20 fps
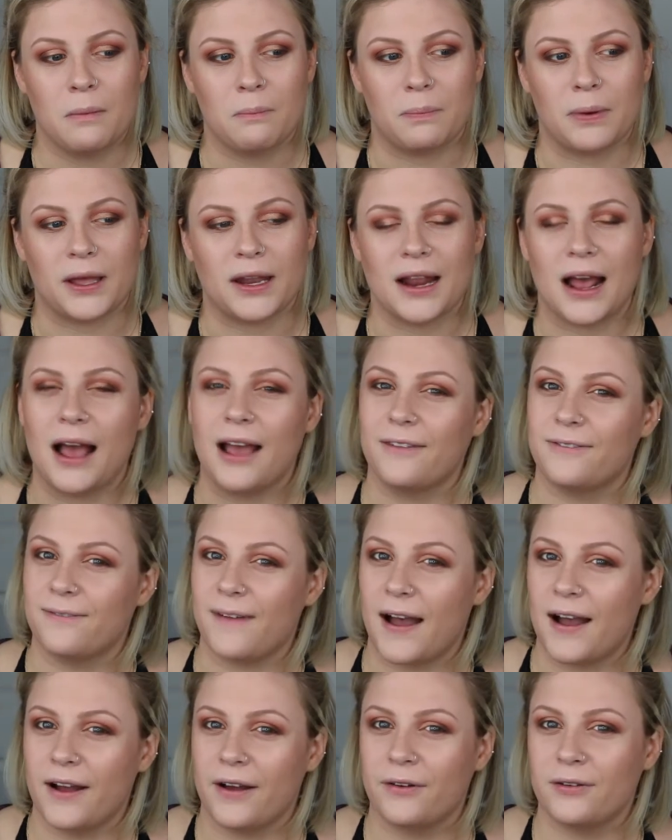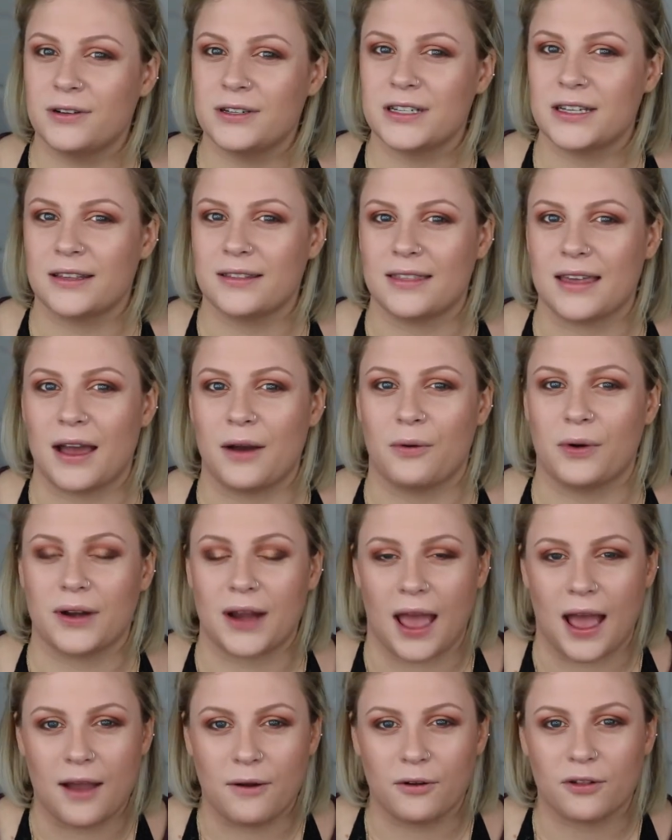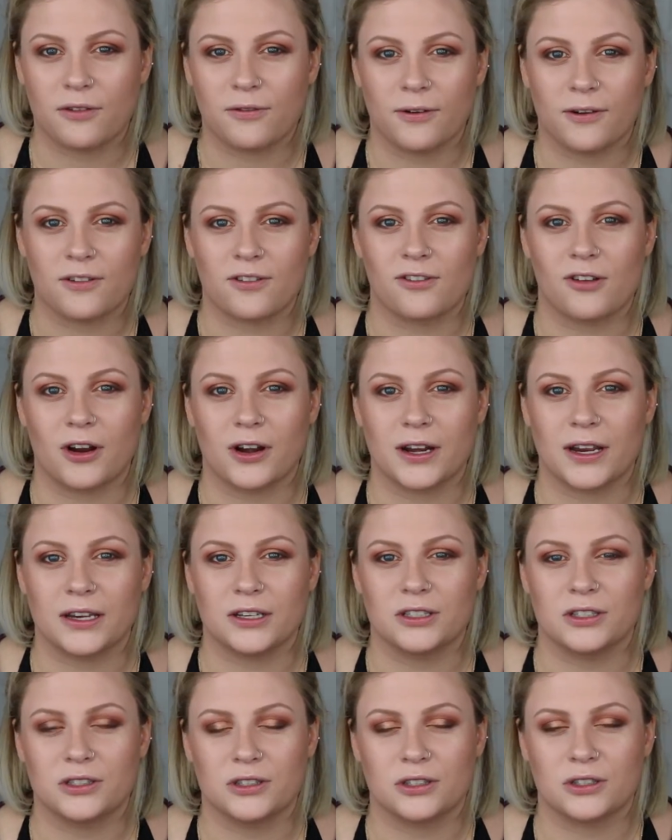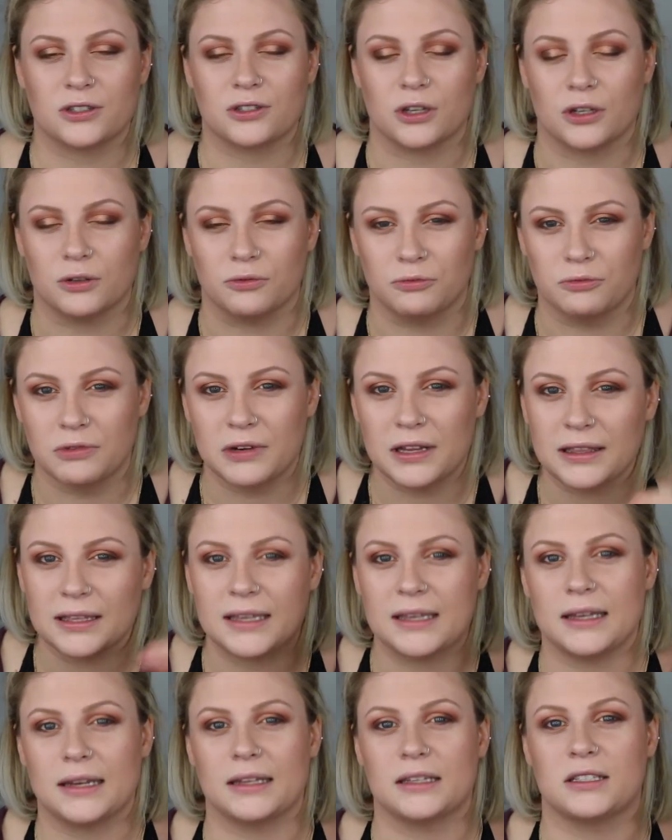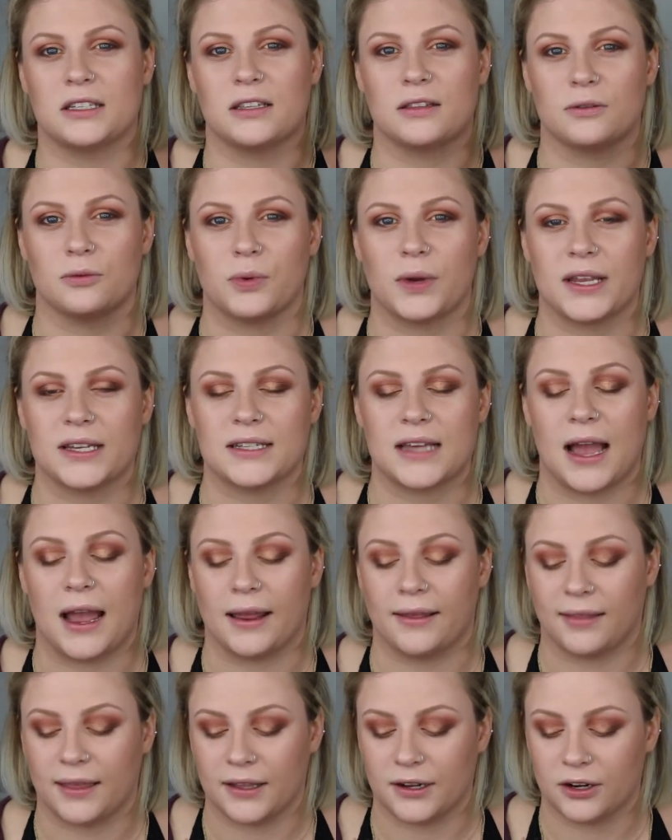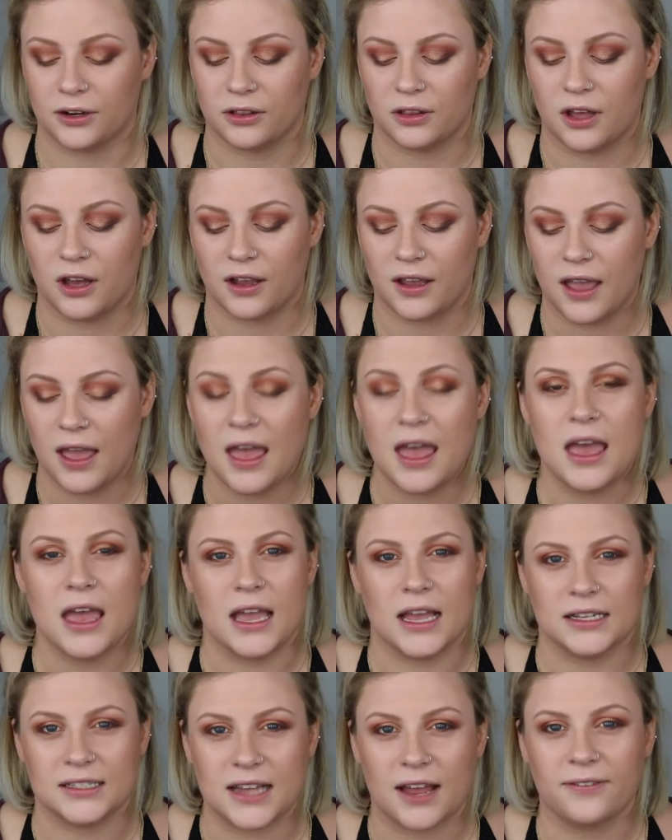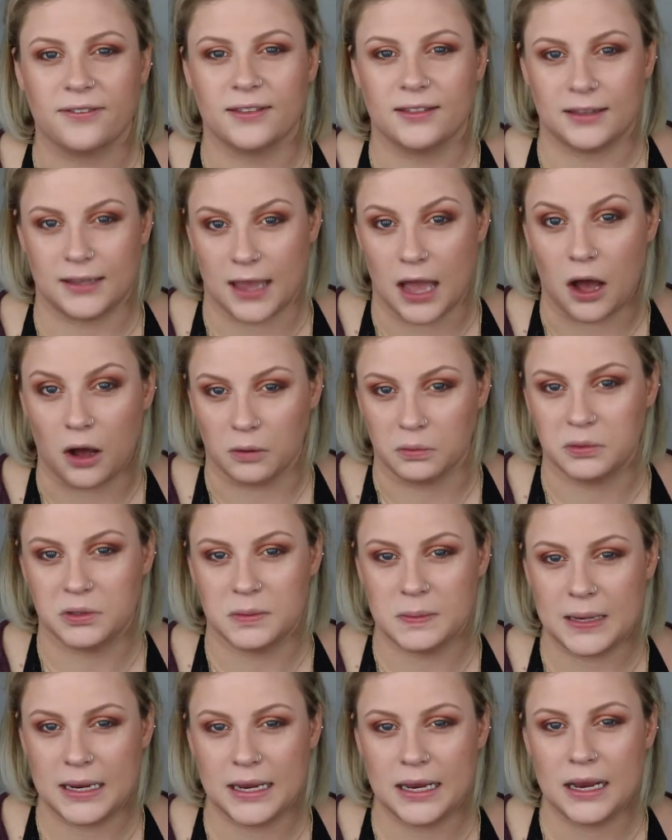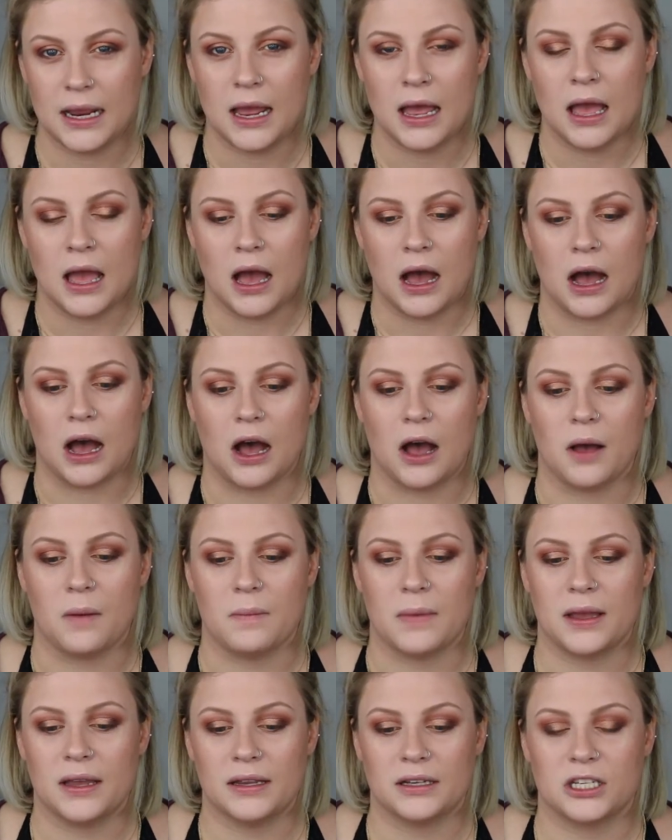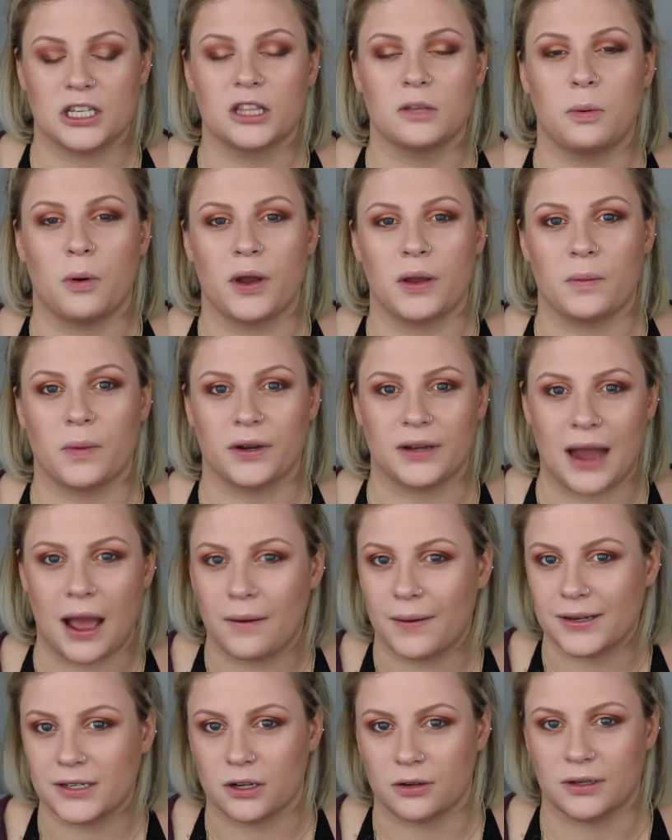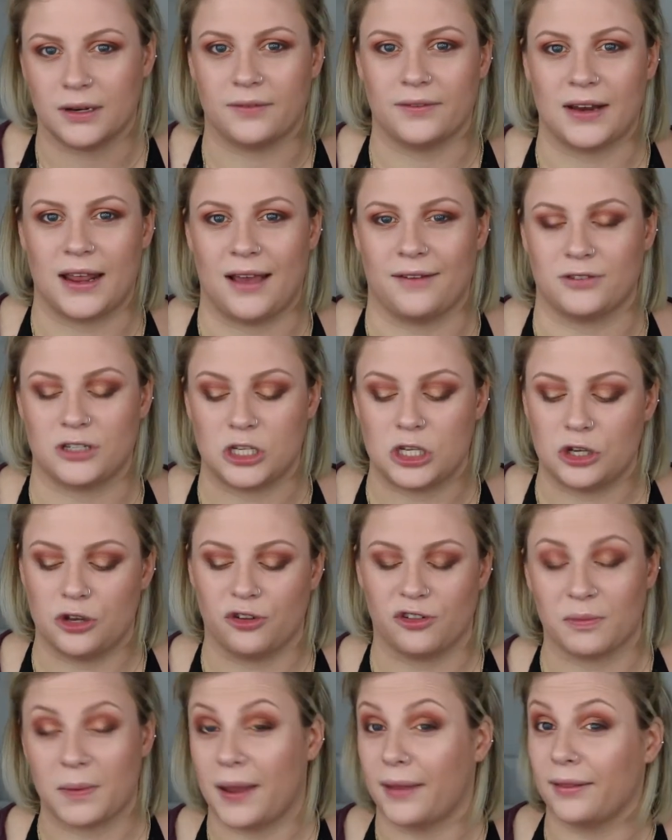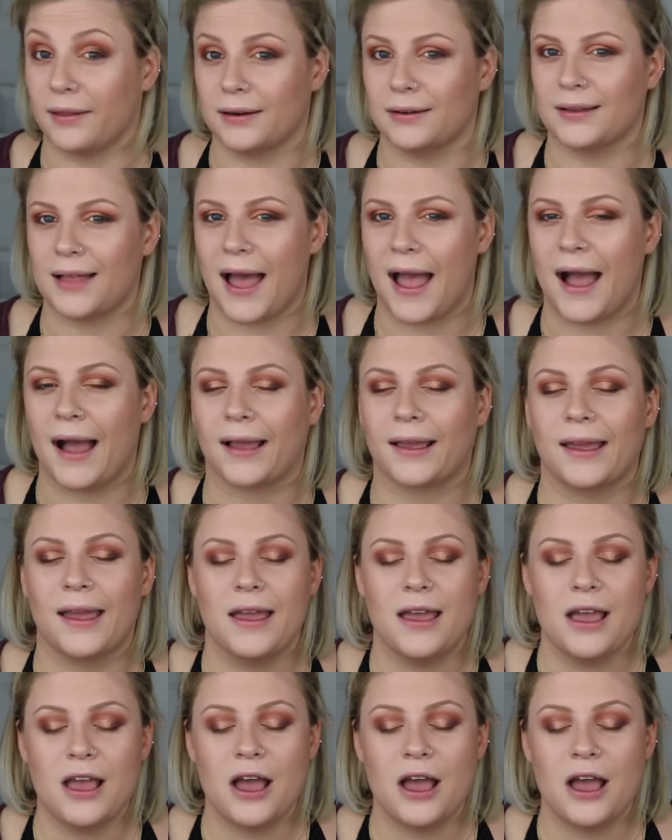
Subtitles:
but I found that when I was first starting to really get into the winged eyeliner look, it definitely helped me to the point where now I don't even have to use my little hack.